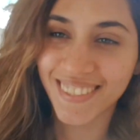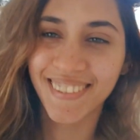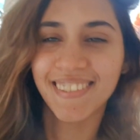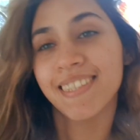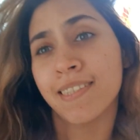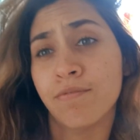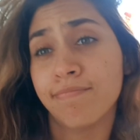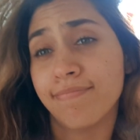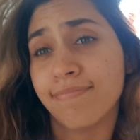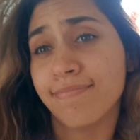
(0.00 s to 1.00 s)
because you don't want to
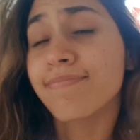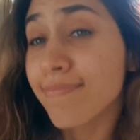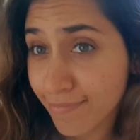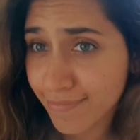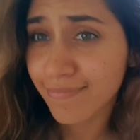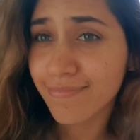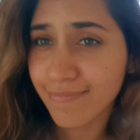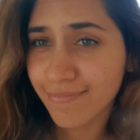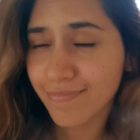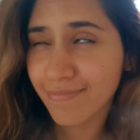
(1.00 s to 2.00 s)
be sat there
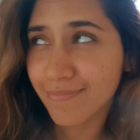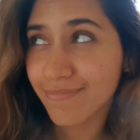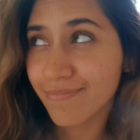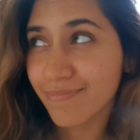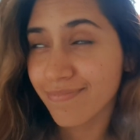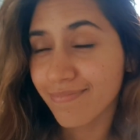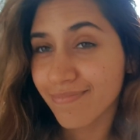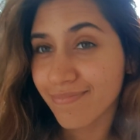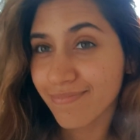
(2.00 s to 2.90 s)
about to kiss your crush